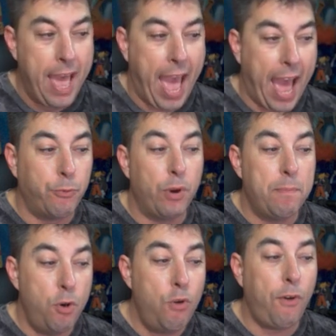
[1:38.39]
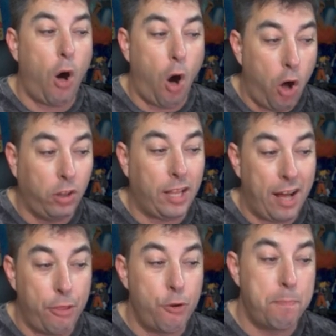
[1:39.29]
and remove all
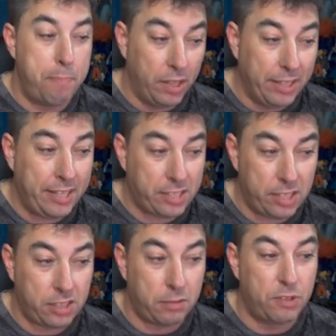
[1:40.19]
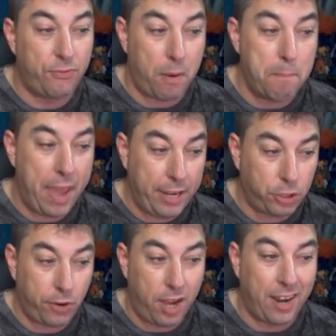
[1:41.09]
other billing systems from
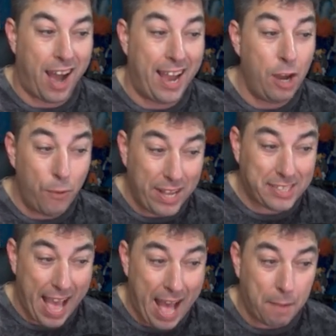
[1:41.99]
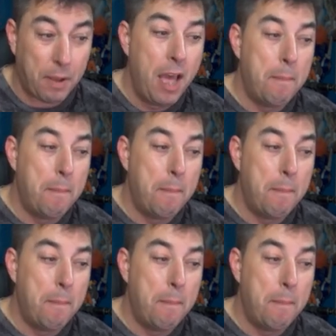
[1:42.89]
Patreon iOS app